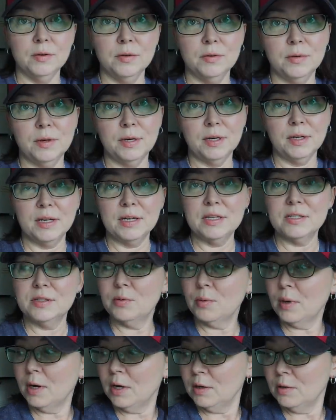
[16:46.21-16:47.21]
All right,
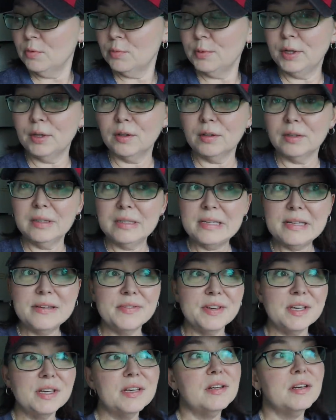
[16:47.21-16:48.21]
guys, well, we are
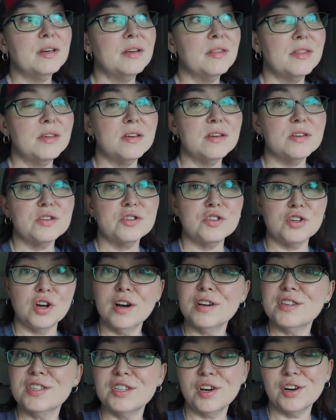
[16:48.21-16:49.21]
leaving the
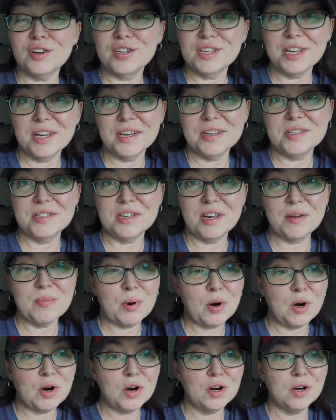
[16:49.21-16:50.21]
Jacques Cartier State
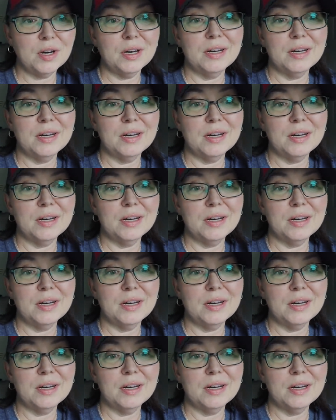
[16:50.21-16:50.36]
Park